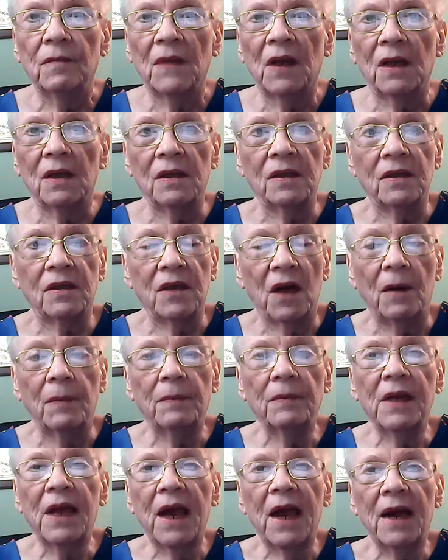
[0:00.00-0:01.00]
And
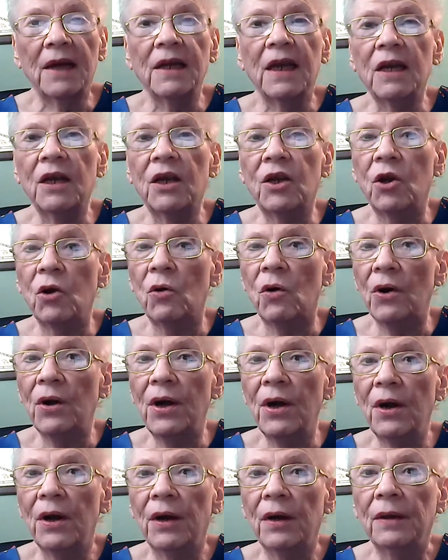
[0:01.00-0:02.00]
some can get
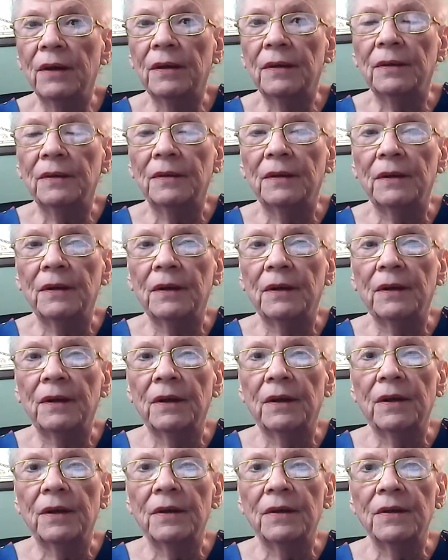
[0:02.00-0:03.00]
cured.
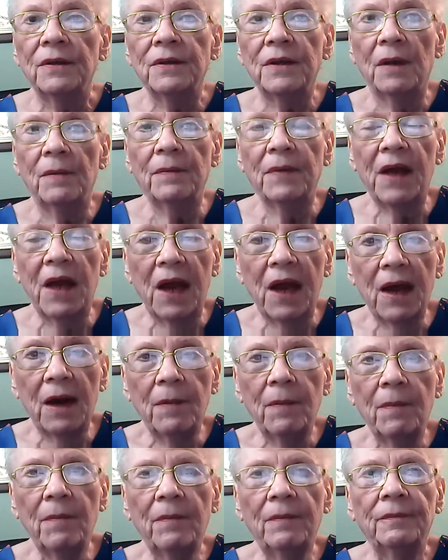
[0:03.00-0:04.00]
Some
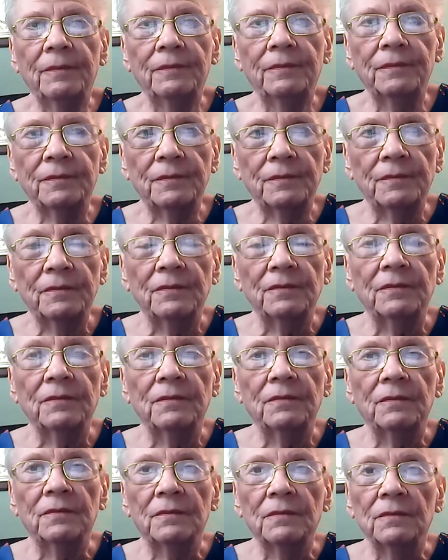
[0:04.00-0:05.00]
can
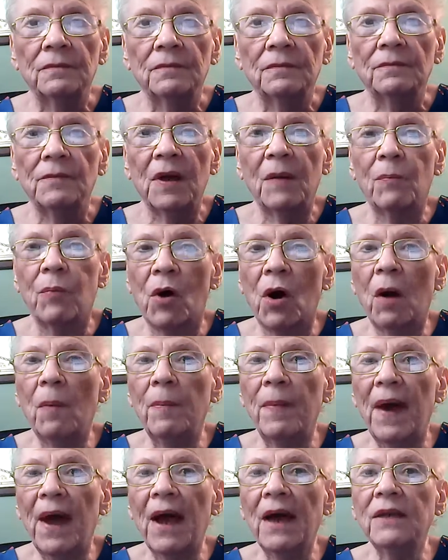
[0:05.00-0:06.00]
be
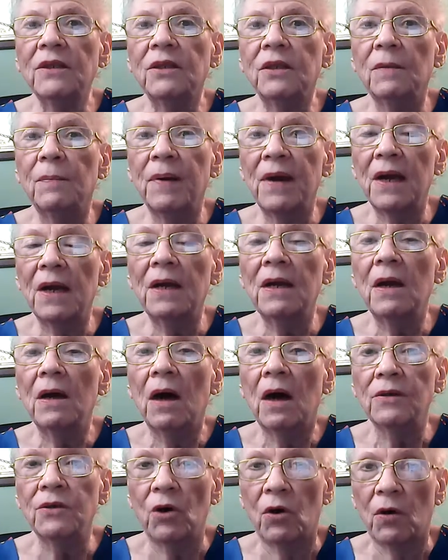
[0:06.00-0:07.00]
brought back to being
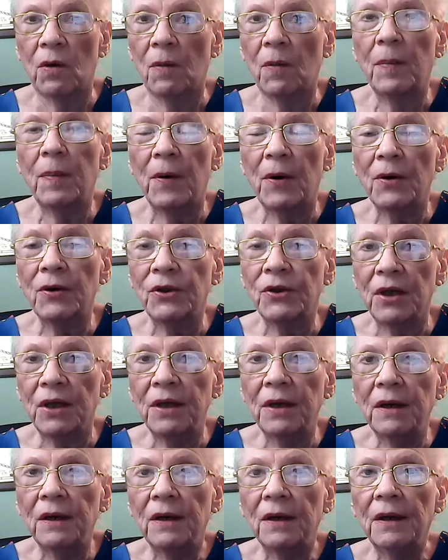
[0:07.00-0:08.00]
a normal
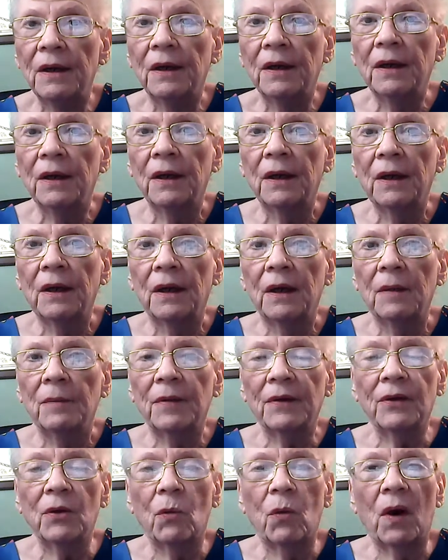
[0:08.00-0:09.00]
person,
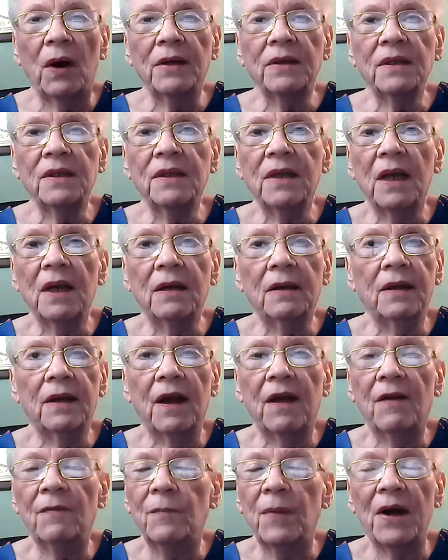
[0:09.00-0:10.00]
but the ones that
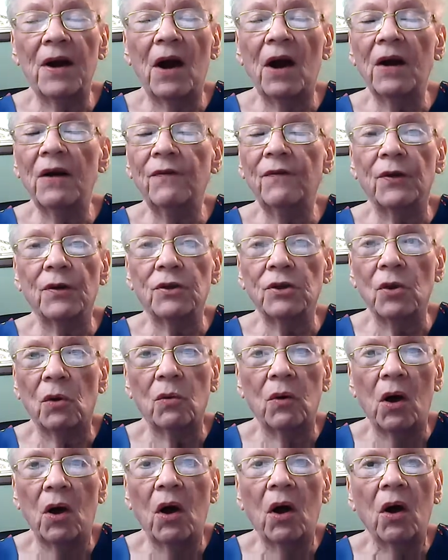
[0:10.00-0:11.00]
have been on it for so
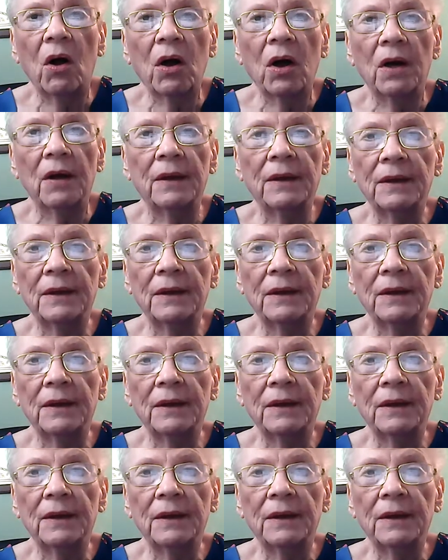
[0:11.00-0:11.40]
long,